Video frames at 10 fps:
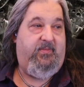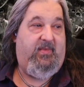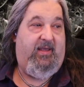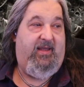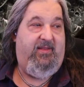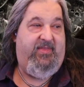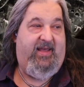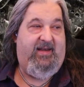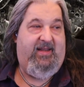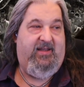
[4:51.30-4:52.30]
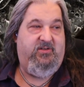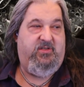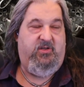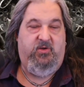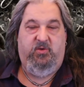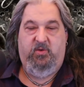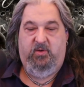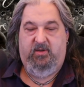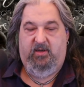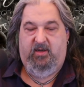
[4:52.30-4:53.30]
And then into
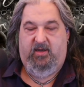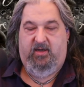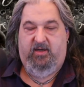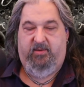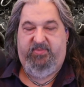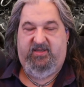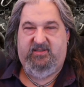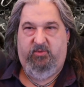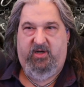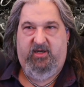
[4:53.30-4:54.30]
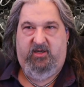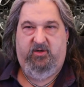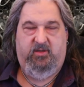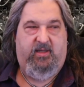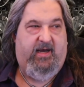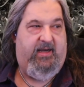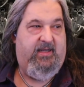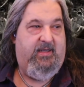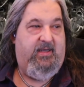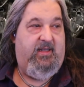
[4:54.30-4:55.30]
a piece that we're going to hear a lot.
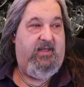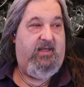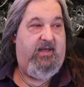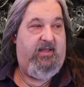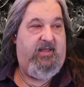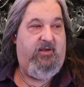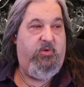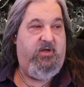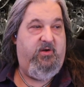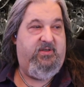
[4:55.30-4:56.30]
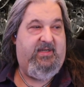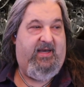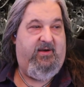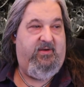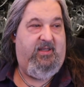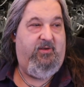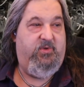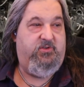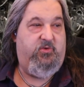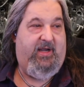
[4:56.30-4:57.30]
He will go down, he
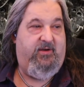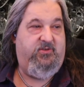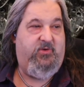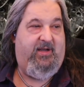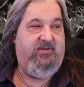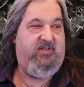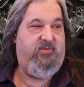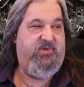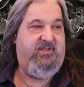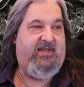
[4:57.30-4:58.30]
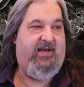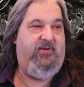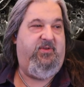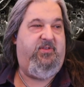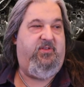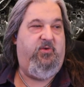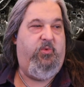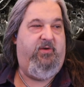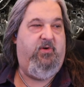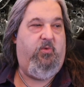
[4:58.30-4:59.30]
will drown, drown deeper down. The
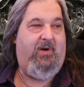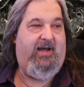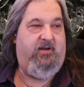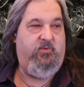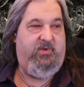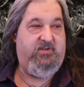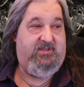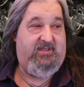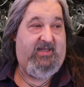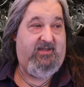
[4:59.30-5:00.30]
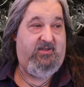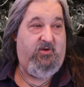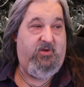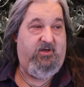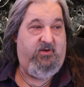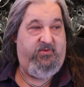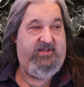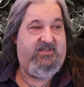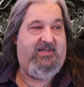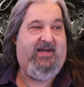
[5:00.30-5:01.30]
river wild will take your only
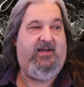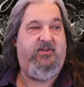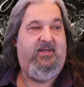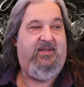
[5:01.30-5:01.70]
child.